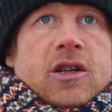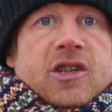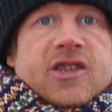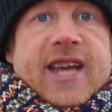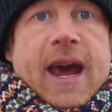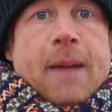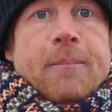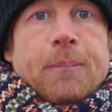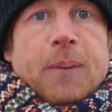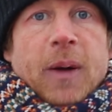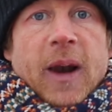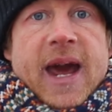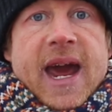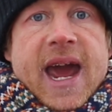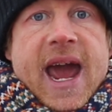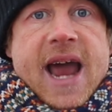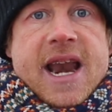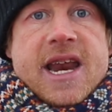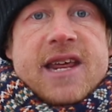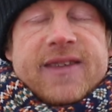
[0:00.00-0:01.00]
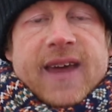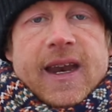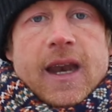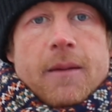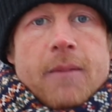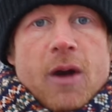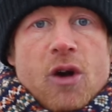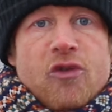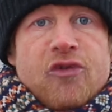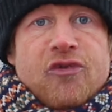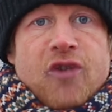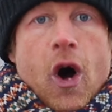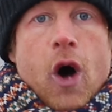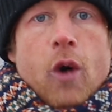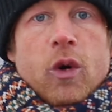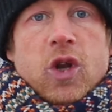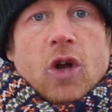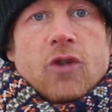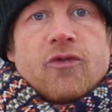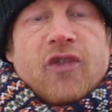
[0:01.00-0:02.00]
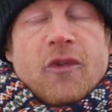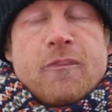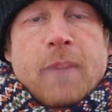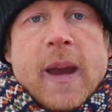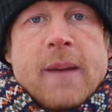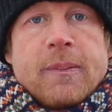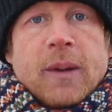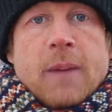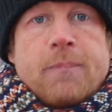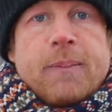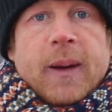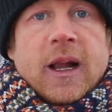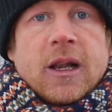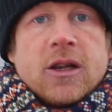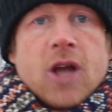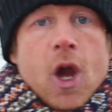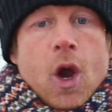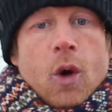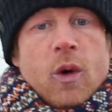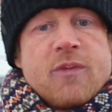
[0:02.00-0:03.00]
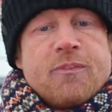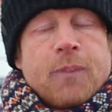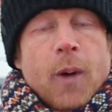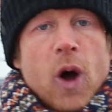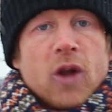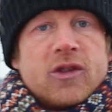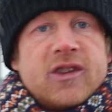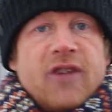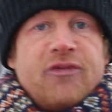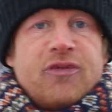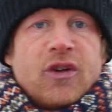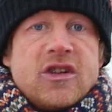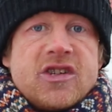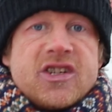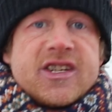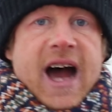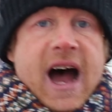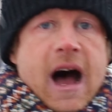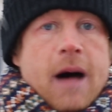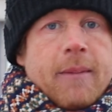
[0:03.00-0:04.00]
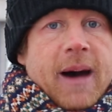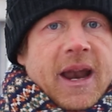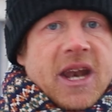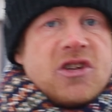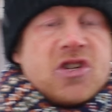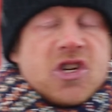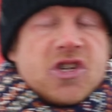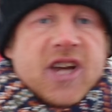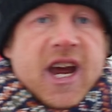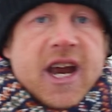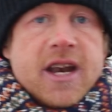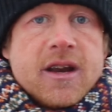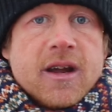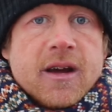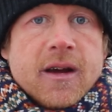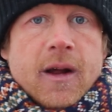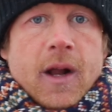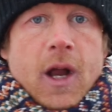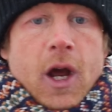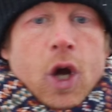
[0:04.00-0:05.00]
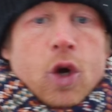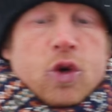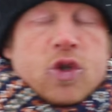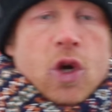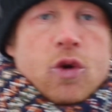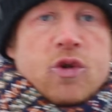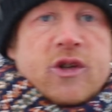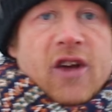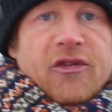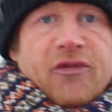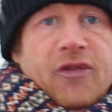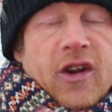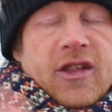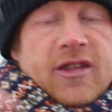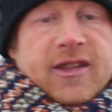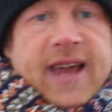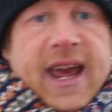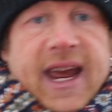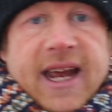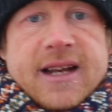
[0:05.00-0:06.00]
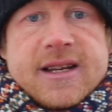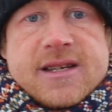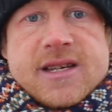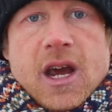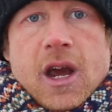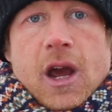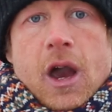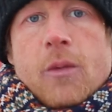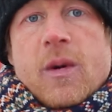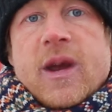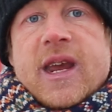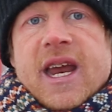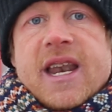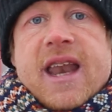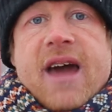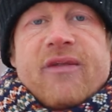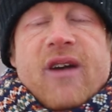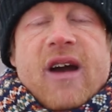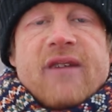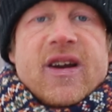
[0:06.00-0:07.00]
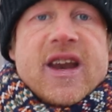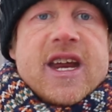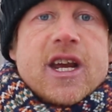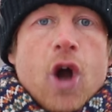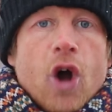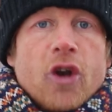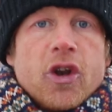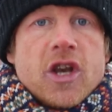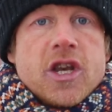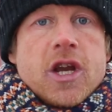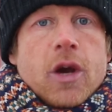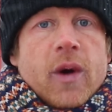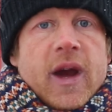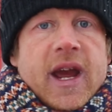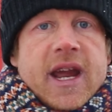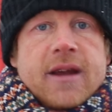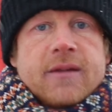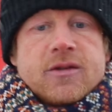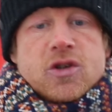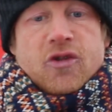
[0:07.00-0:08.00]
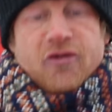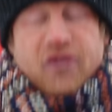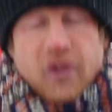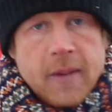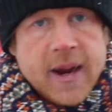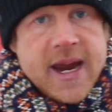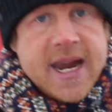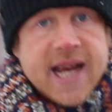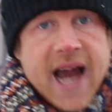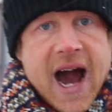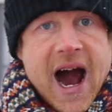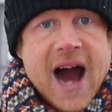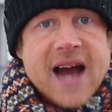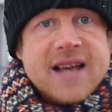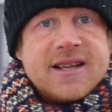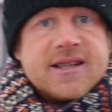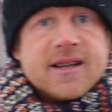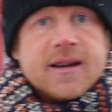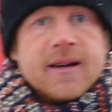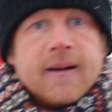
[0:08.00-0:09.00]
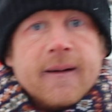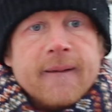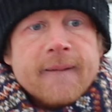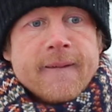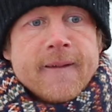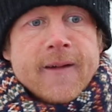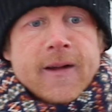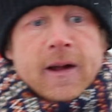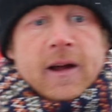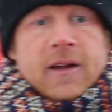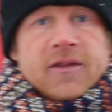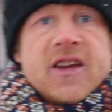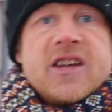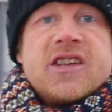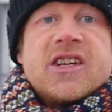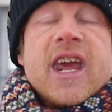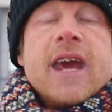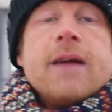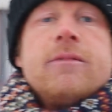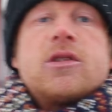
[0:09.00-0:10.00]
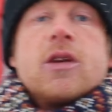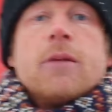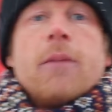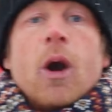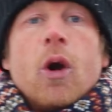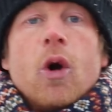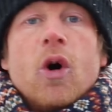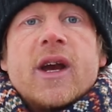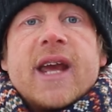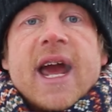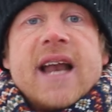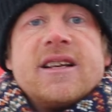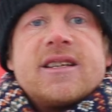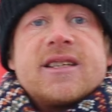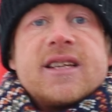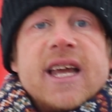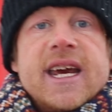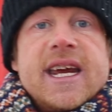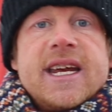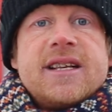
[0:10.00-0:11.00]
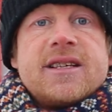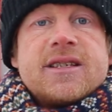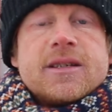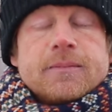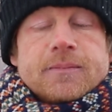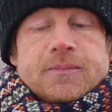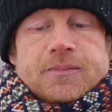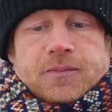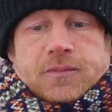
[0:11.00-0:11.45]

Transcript: template, anything to move forward on for people to build. We've brought different style managers in who do different things and we can never have any continuity. So for me guys, this game tomorrow against Leeds,